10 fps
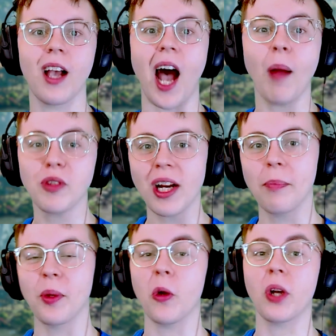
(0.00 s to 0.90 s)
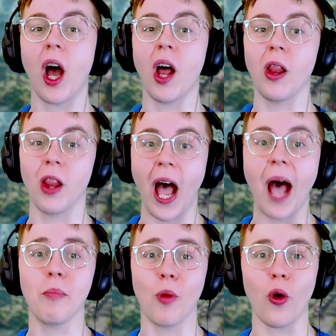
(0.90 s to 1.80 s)
I'm trying to build a
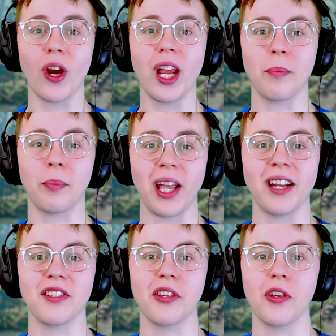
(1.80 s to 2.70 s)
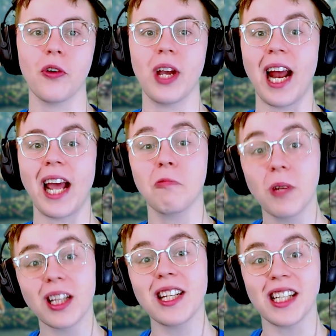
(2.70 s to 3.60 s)
lot more in Planet Zoo, and I
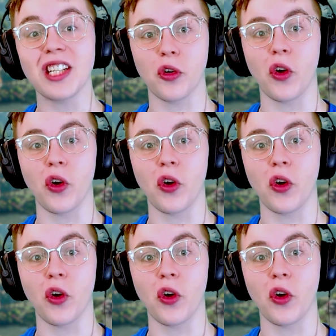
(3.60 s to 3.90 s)
really need your